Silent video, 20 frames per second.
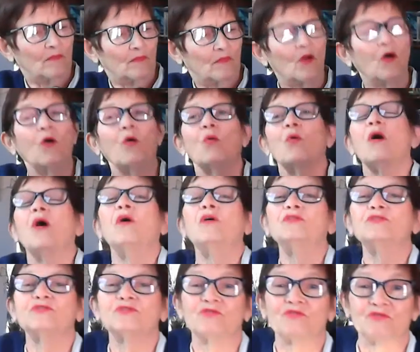
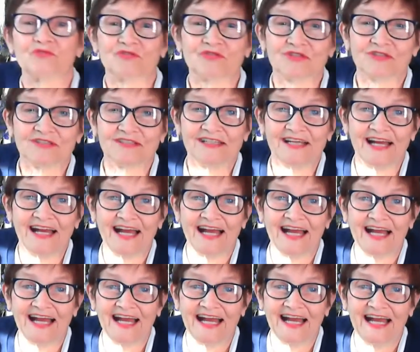ulcers,
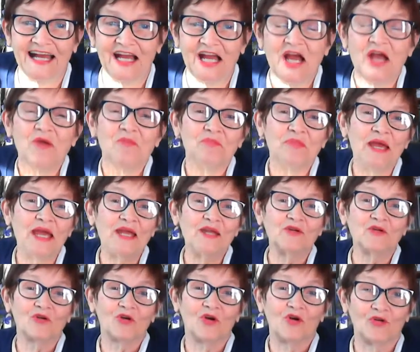pain
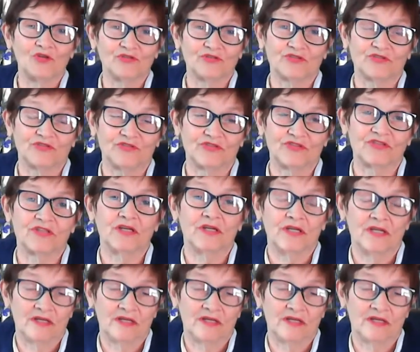or ulcers.